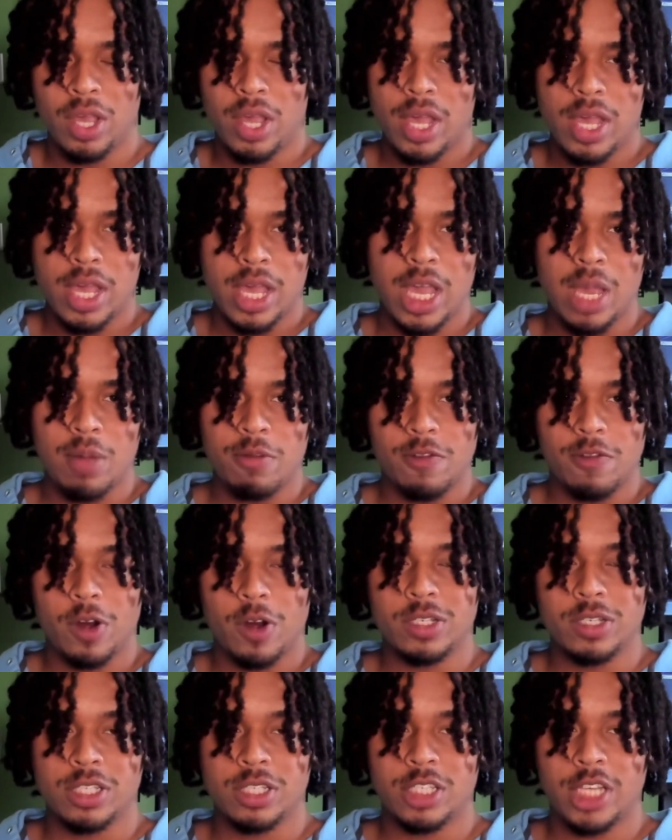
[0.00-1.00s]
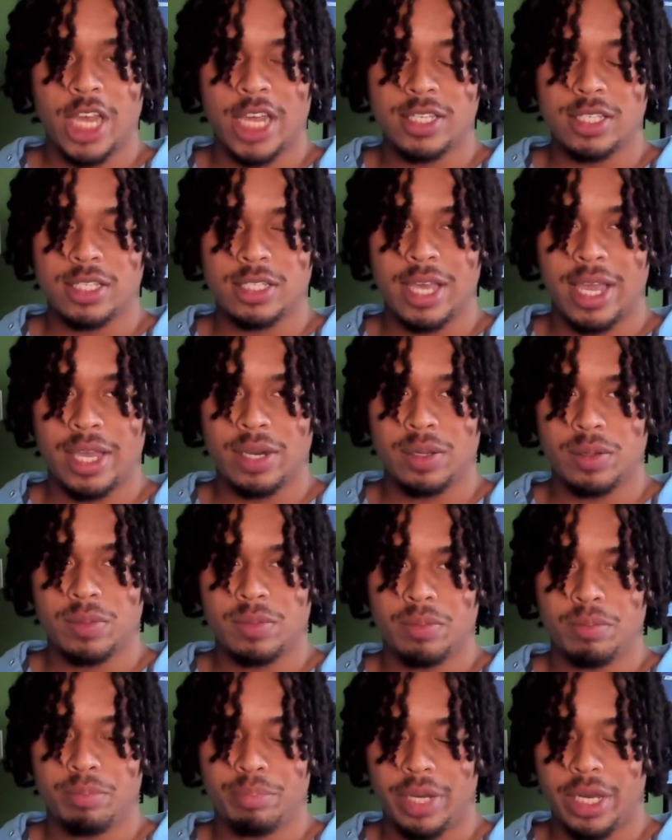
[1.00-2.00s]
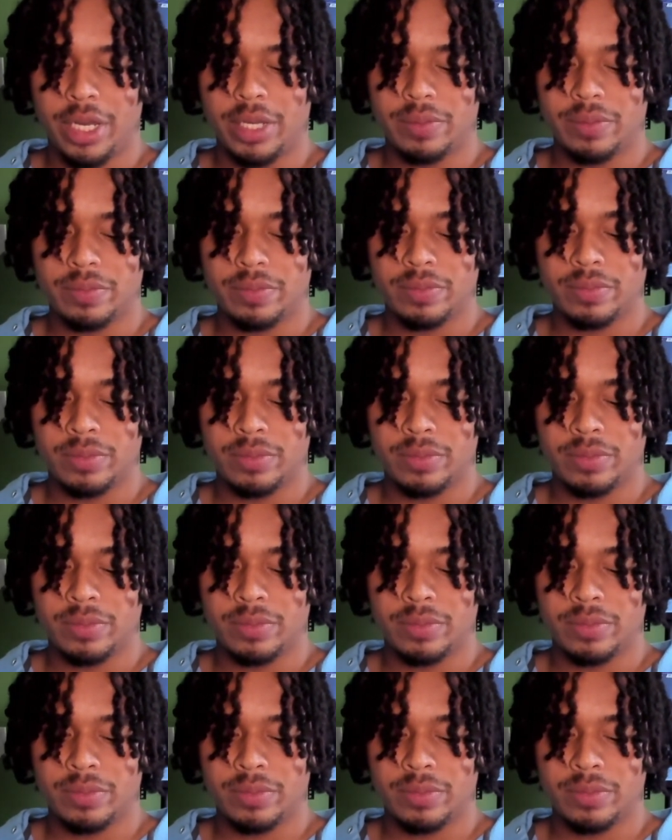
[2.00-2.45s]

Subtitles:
him versus Jason Tatum, but